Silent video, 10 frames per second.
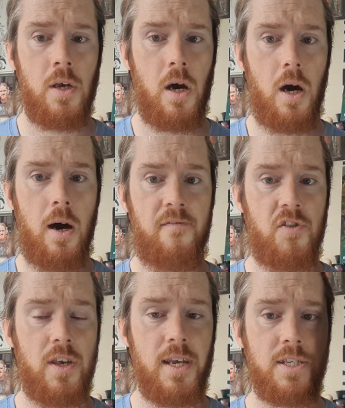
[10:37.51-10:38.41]
For
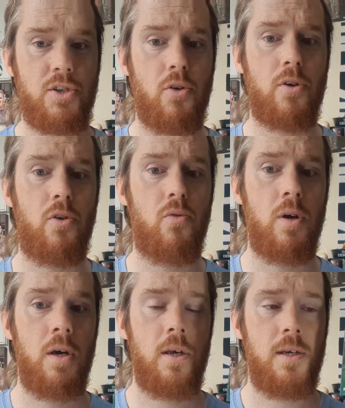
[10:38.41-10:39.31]
the historical
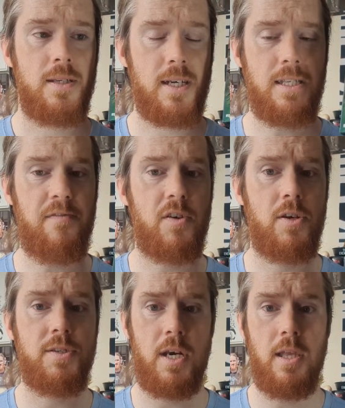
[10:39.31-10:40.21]

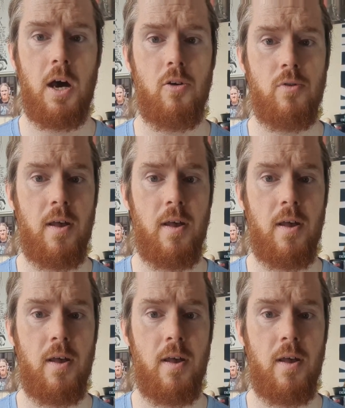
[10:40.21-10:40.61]
significance alone,